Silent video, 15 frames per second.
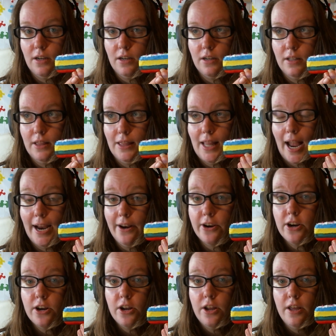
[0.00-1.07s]

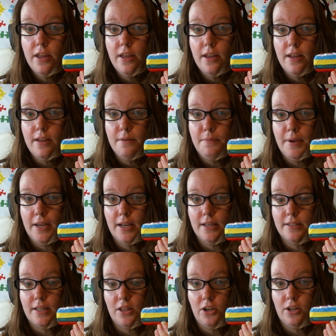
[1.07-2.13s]
lighter
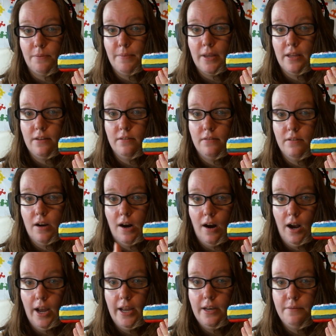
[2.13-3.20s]
because they look a bit
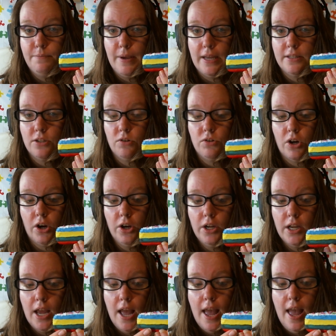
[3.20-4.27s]
odd being so
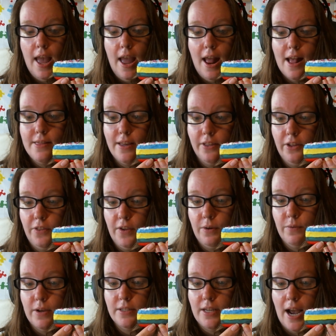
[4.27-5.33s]
dark. And the other thing
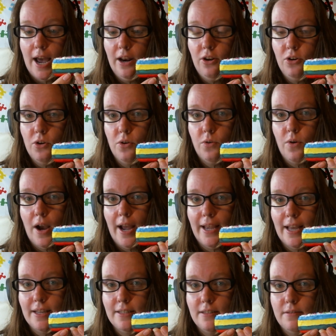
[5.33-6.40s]
was, I don't know, I
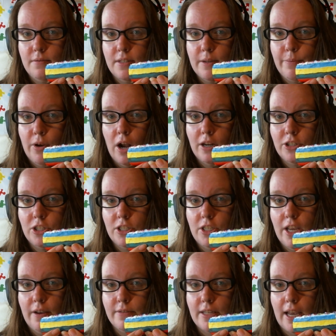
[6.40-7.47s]
guess
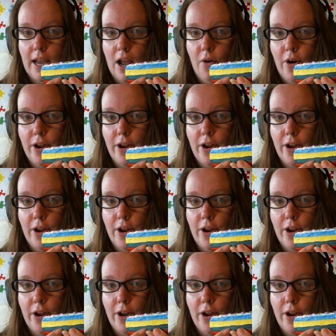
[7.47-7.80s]
subconsciously I was like, oh, I